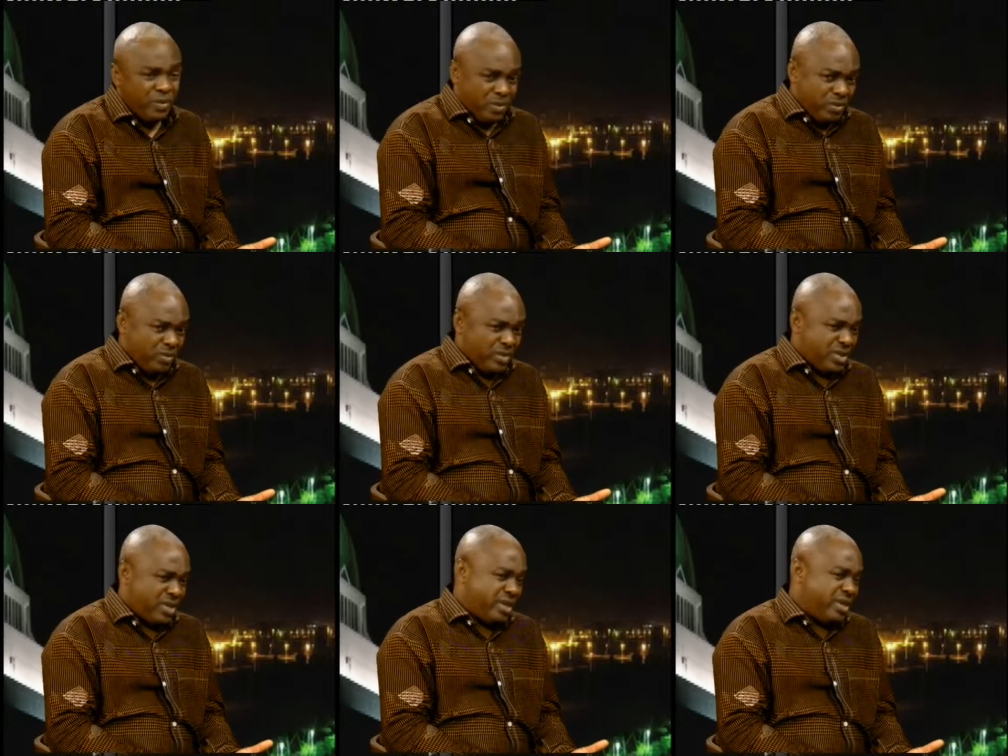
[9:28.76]

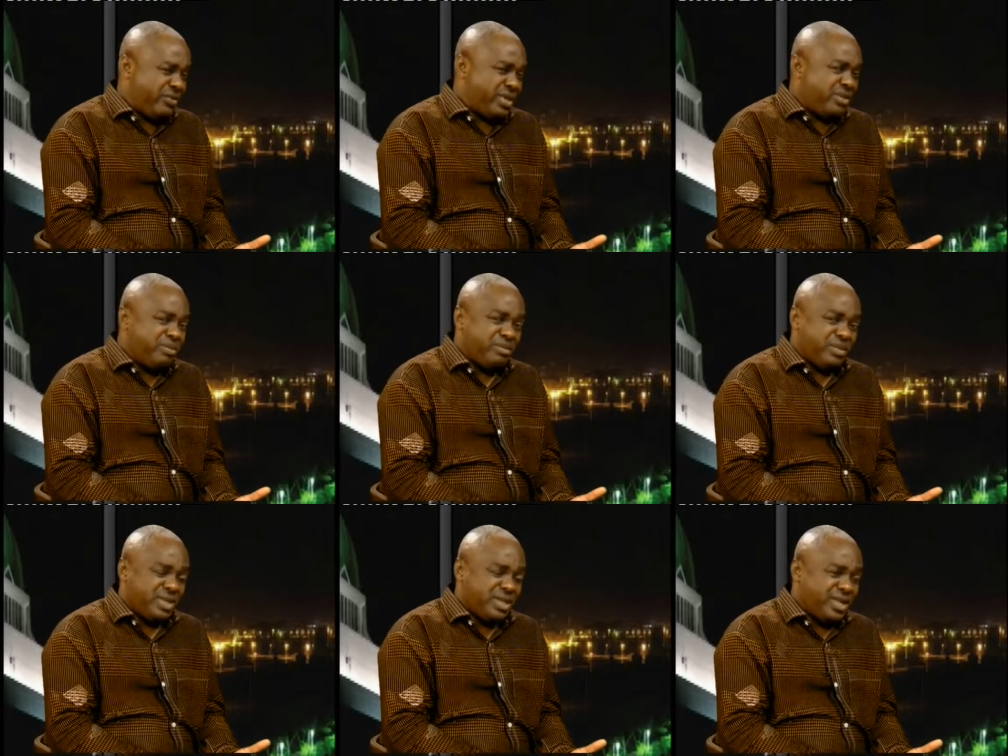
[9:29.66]
the victim
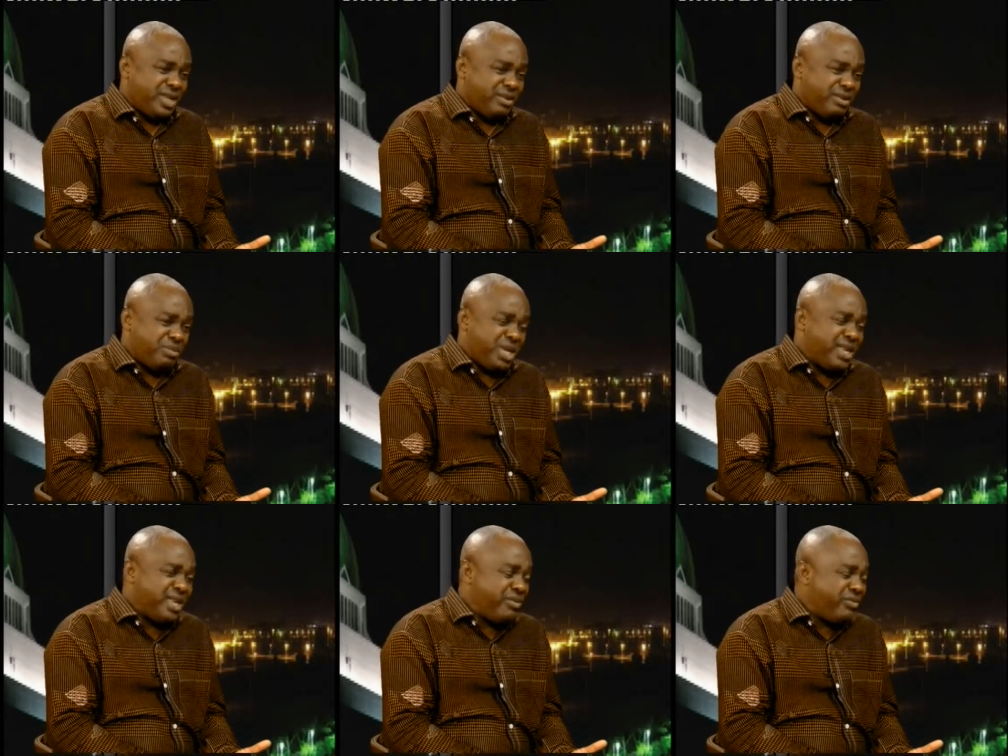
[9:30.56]

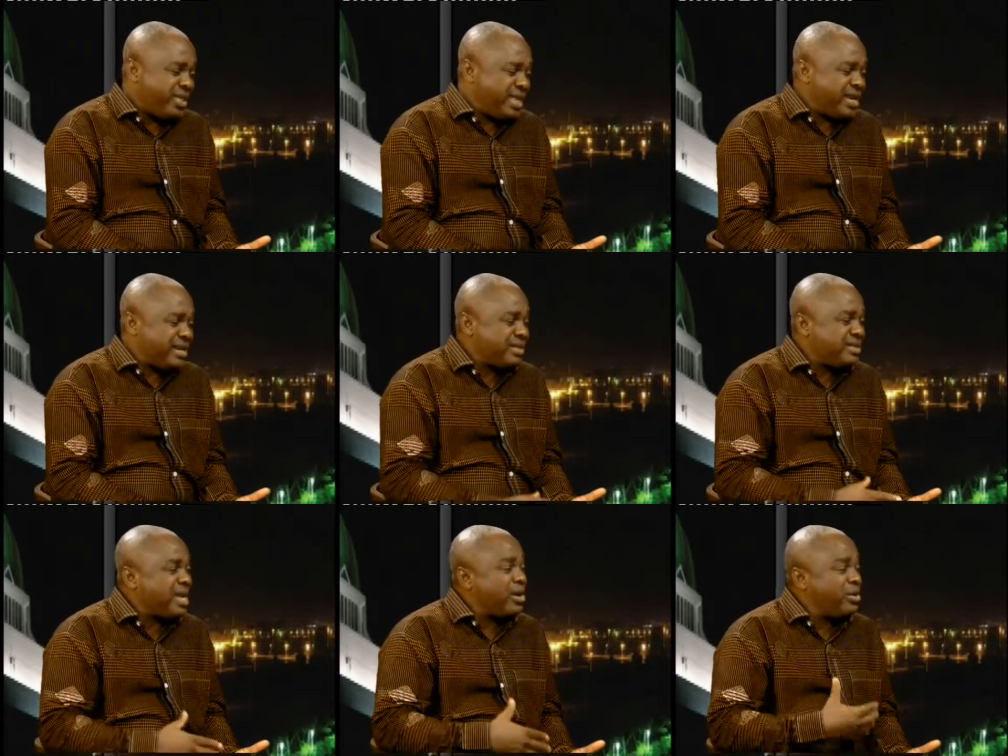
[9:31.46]
being given that
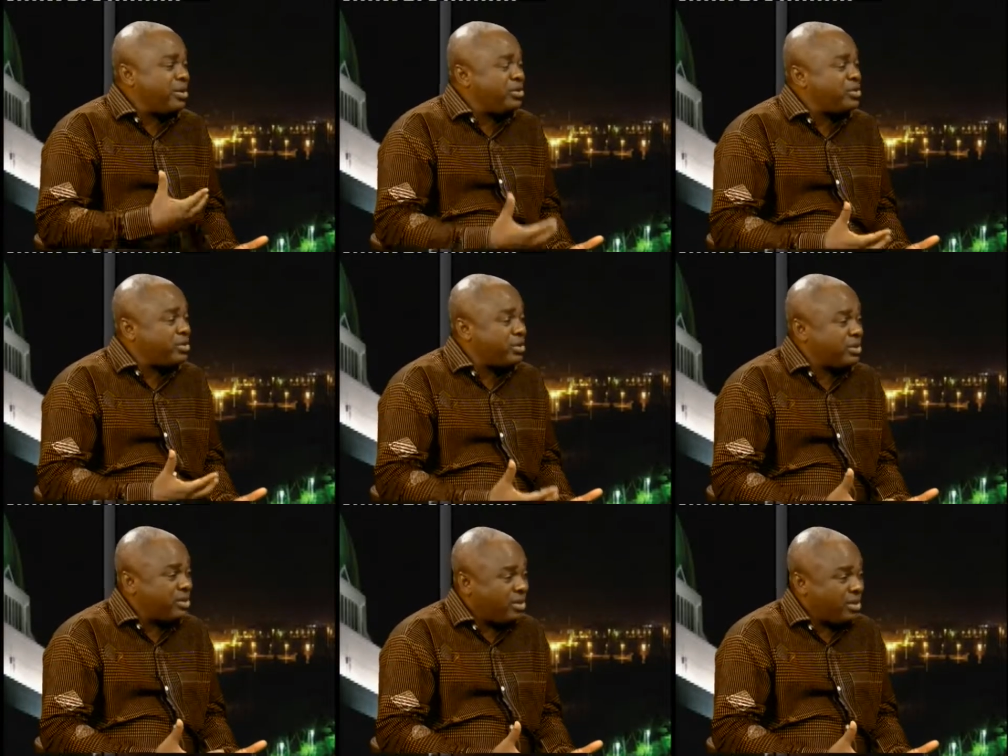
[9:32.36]
psychological
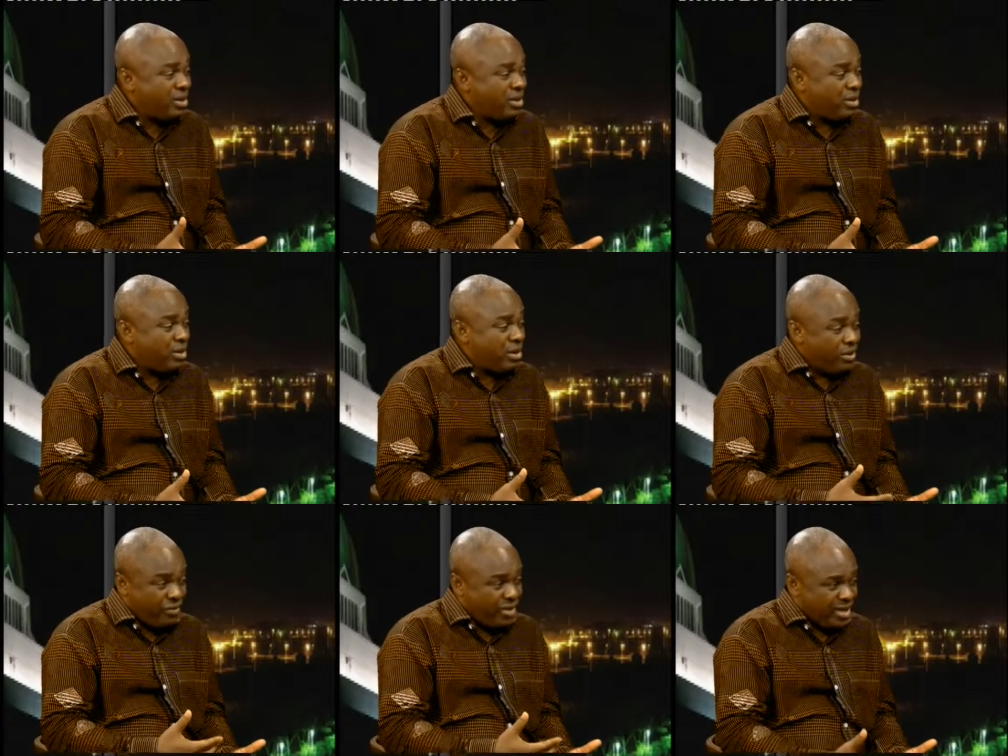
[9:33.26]

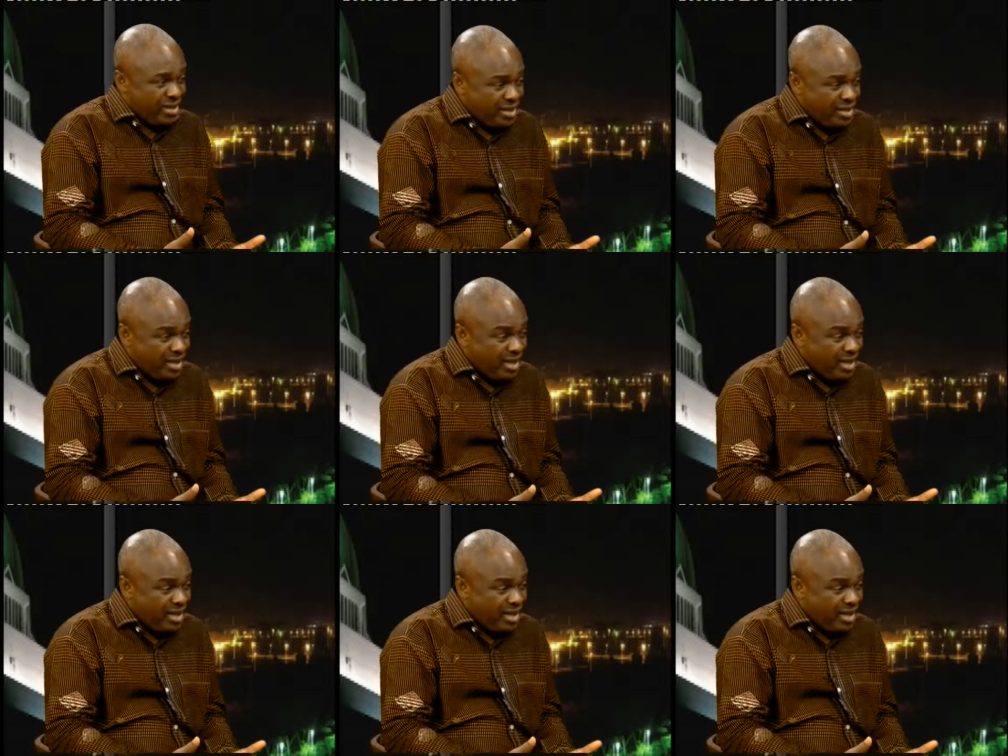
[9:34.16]
confidence.